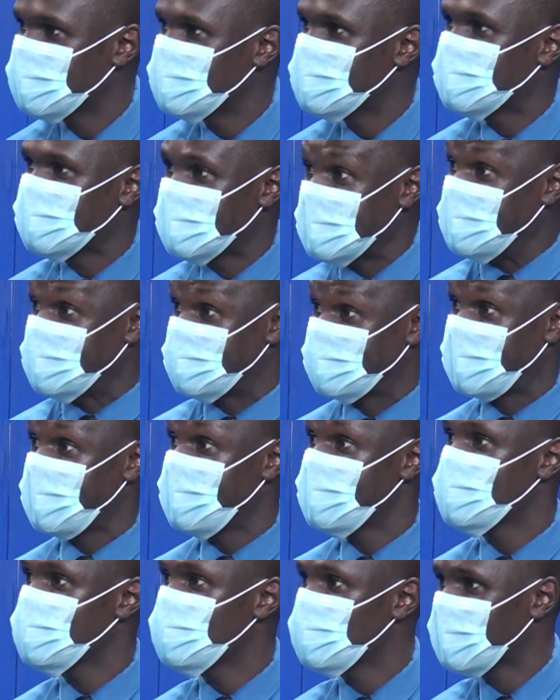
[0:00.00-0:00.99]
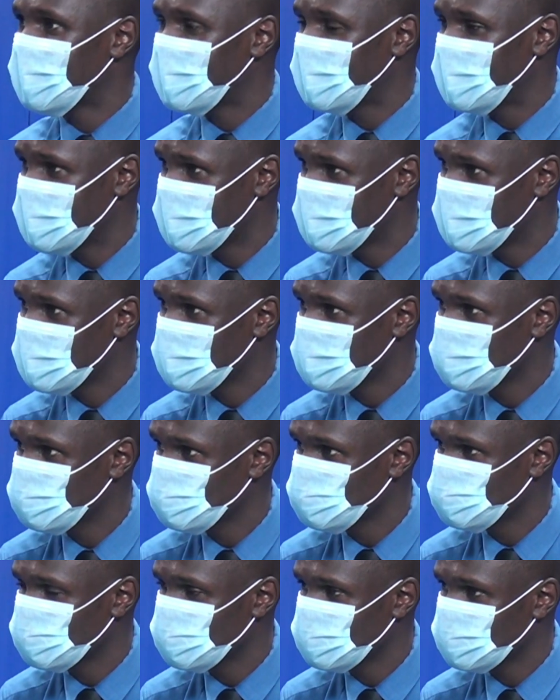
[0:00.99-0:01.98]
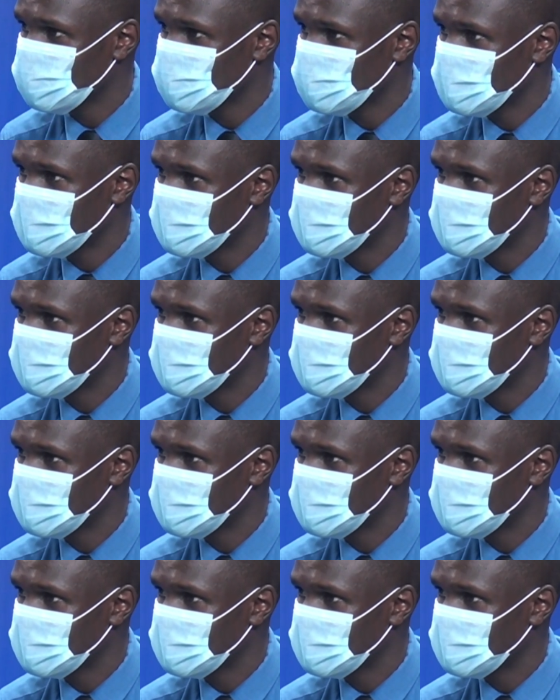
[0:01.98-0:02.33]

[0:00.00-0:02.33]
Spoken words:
it is a matter of time. He will be